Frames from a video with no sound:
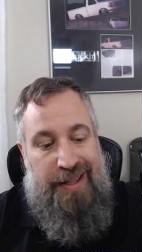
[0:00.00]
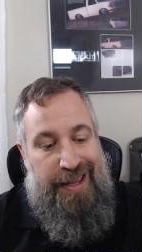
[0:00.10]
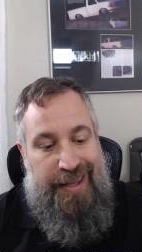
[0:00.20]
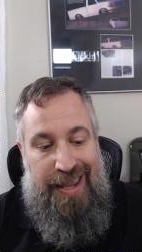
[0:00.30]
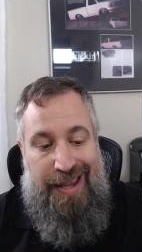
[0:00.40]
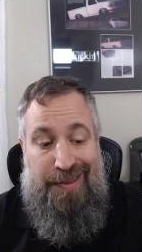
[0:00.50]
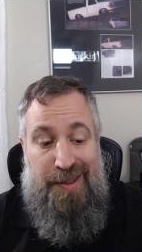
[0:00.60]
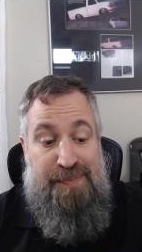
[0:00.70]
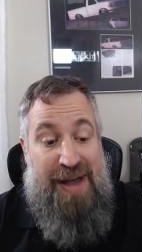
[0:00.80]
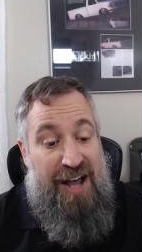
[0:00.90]
Again,
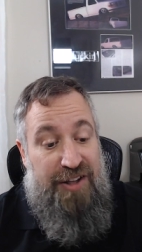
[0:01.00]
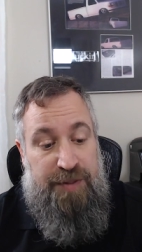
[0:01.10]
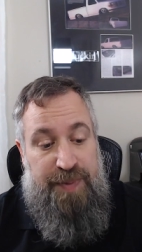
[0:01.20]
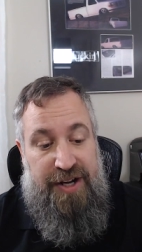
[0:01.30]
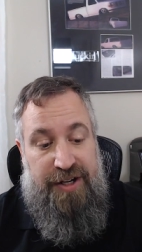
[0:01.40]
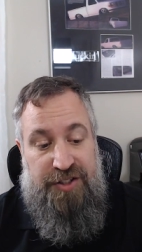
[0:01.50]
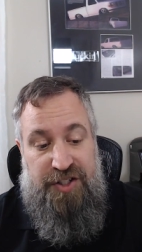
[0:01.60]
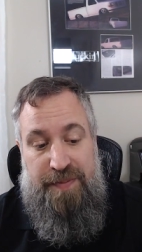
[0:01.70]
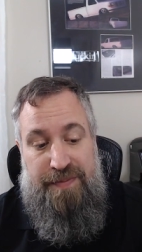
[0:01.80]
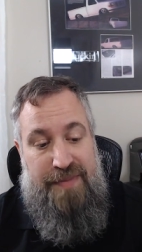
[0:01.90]
the bow
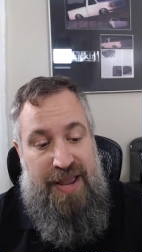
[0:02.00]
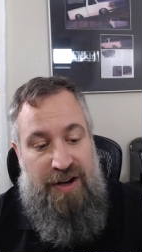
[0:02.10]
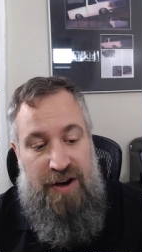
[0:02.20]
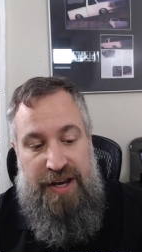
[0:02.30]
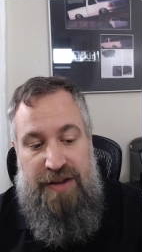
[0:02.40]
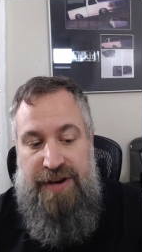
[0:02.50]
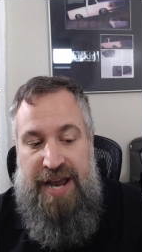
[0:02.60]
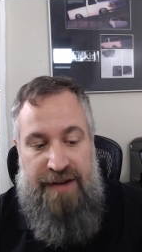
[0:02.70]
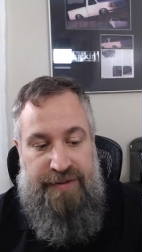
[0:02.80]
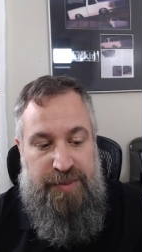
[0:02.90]
speakers, you may not even
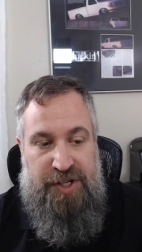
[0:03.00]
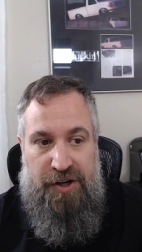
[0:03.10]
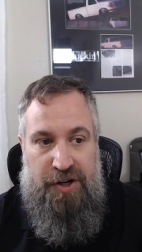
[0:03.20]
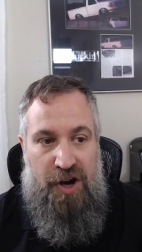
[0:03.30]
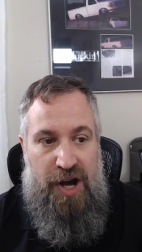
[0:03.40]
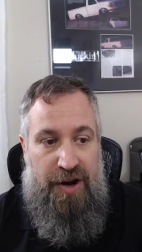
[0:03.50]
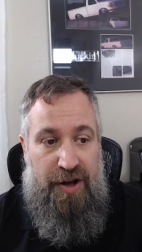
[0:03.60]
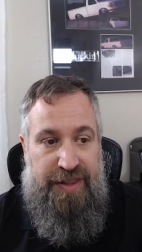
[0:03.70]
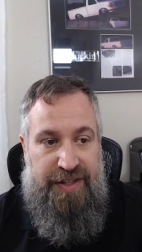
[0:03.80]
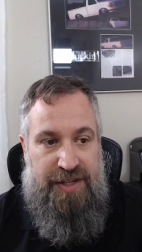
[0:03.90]
have them turned
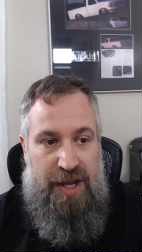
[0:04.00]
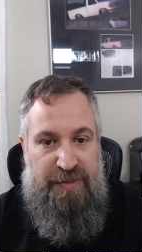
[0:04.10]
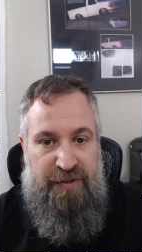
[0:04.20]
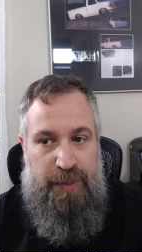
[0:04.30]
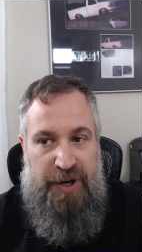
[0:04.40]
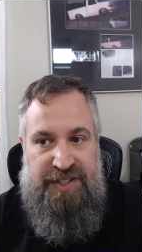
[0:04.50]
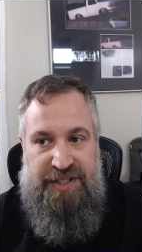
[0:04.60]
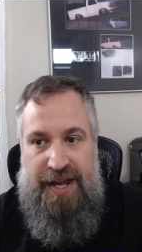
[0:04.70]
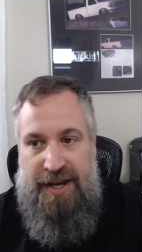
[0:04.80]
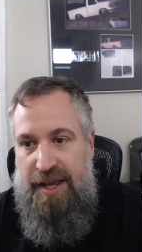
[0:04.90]
on this type of
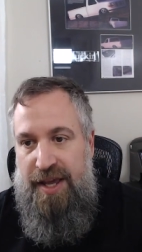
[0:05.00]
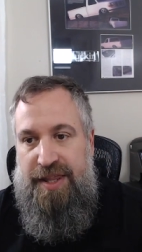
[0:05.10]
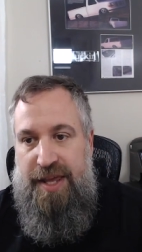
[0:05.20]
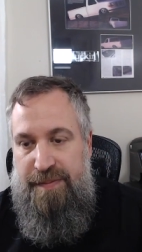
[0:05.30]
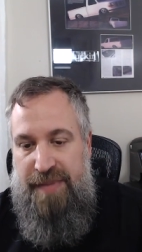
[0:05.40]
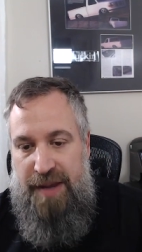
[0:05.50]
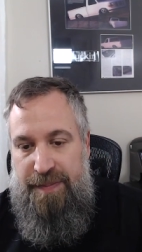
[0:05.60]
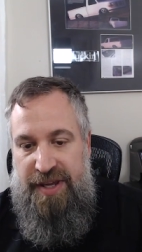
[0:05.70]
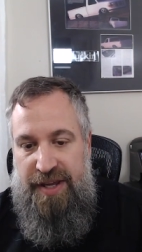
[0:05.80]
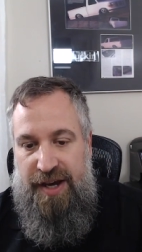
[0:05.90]
preset. They may be